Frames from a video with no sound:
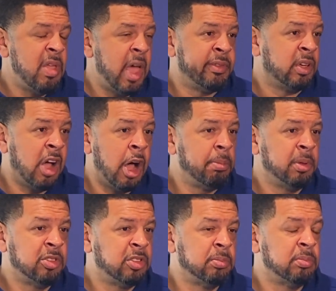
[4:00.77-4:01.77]
have
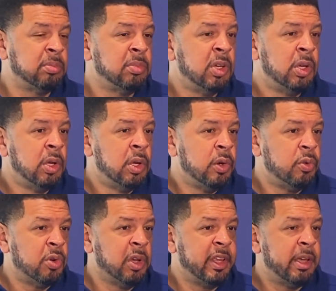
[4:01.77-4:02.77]
accomplished some
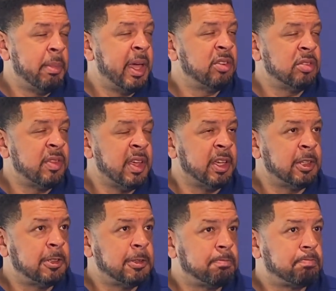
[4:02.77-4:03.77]
really amazing things.